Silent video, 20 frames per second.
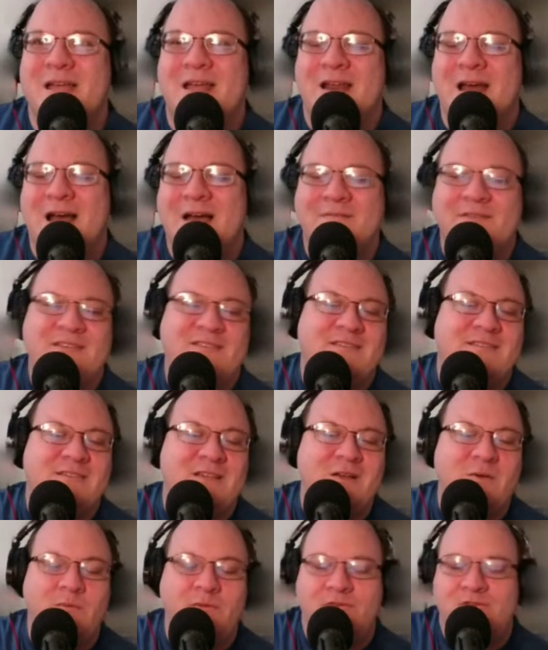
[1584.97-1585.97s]
And obviously,
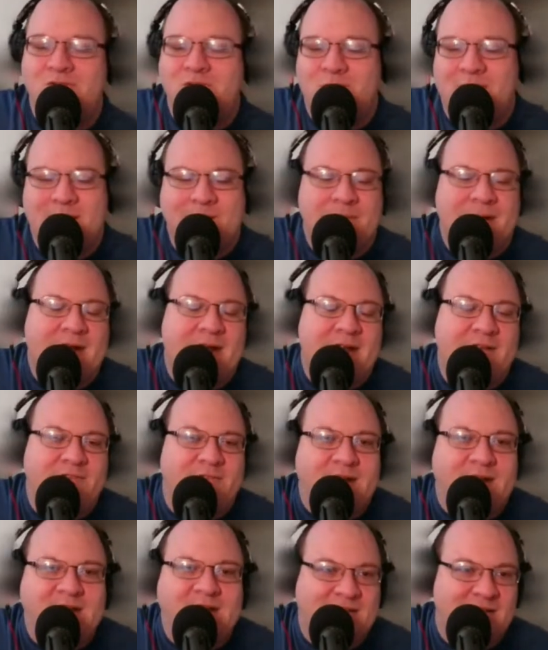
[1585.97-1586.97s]
so when 2
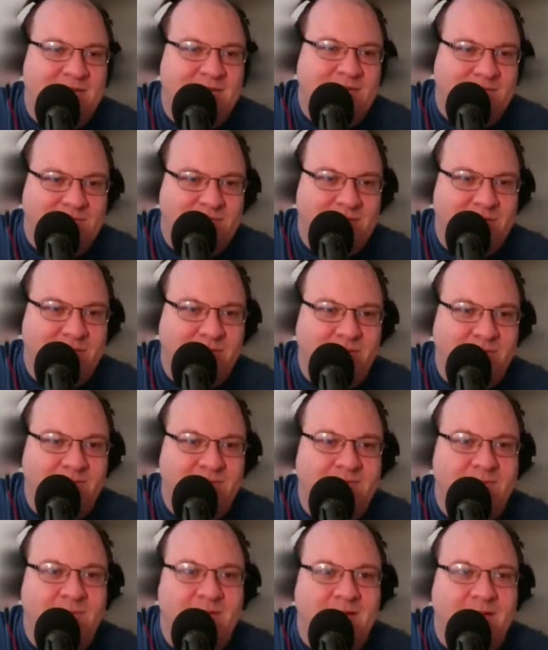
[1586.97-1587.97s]
empires are at each other's
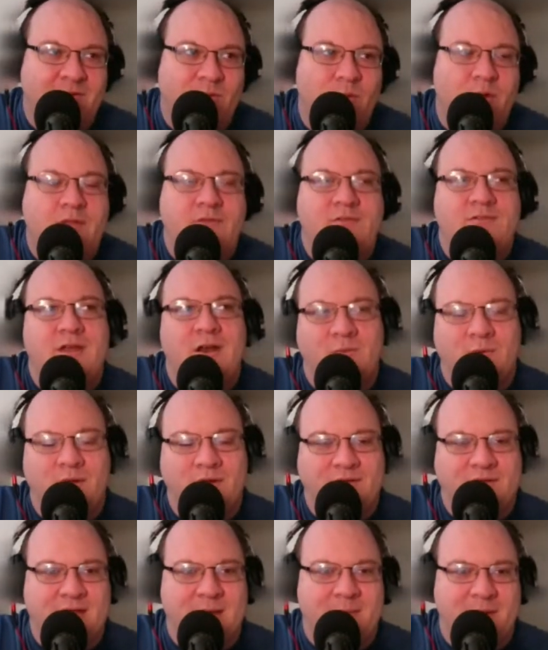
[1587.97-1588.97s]
throats, well, one's going to
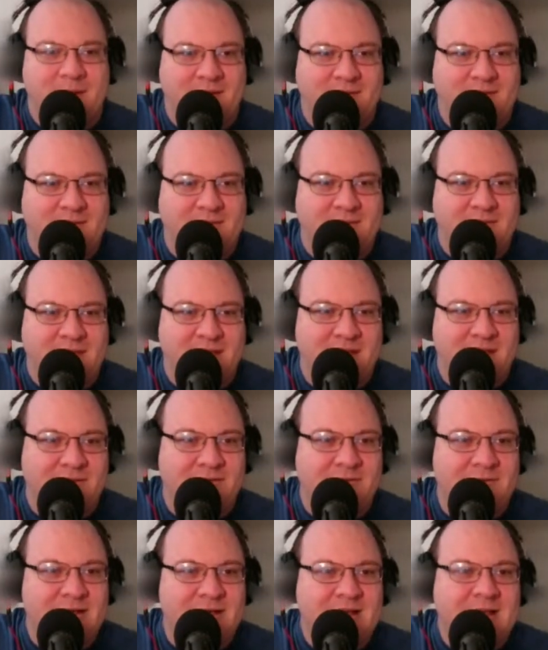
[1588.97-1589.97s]
want dominance over the
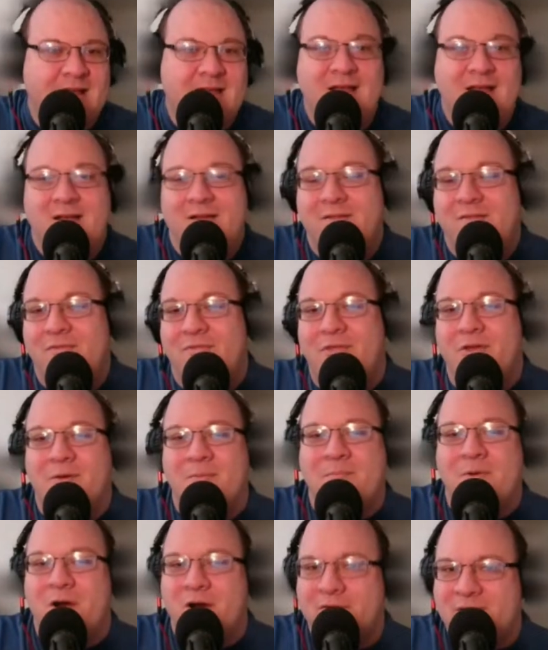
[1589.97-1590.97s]
other.
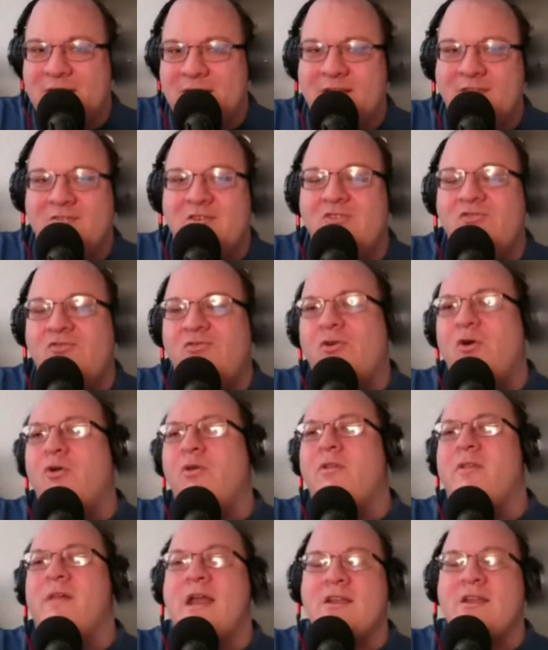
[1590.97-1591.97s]
The Parthians
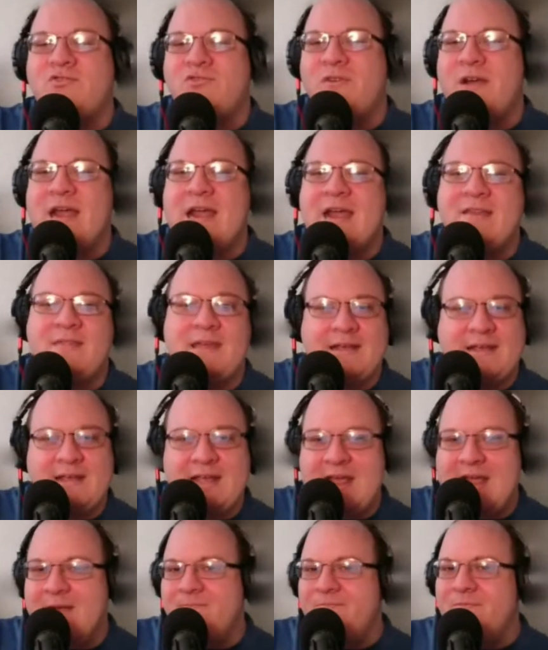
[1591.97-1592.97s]
controlled a lot of trade that
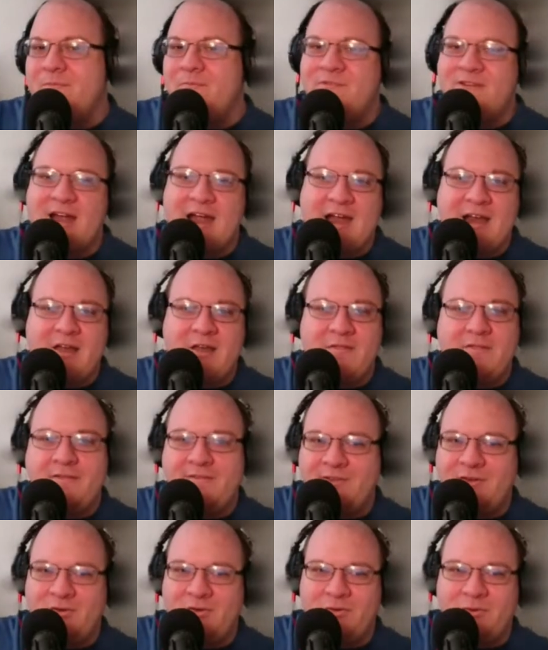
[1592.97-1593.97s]
came from China on
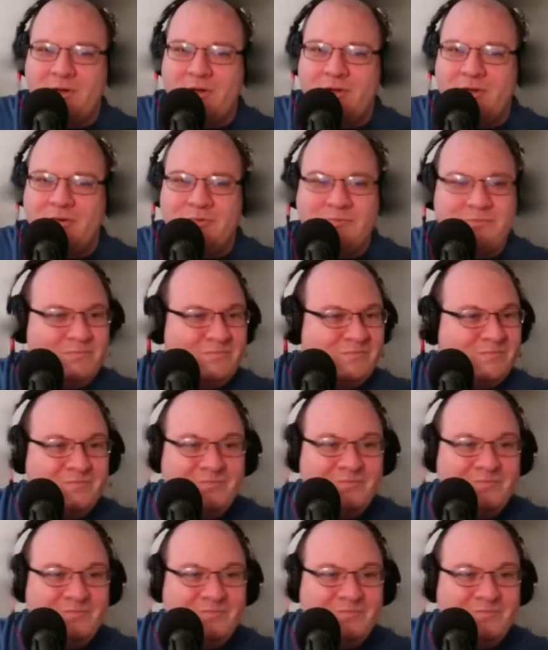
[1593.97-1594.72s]
the Silk Road.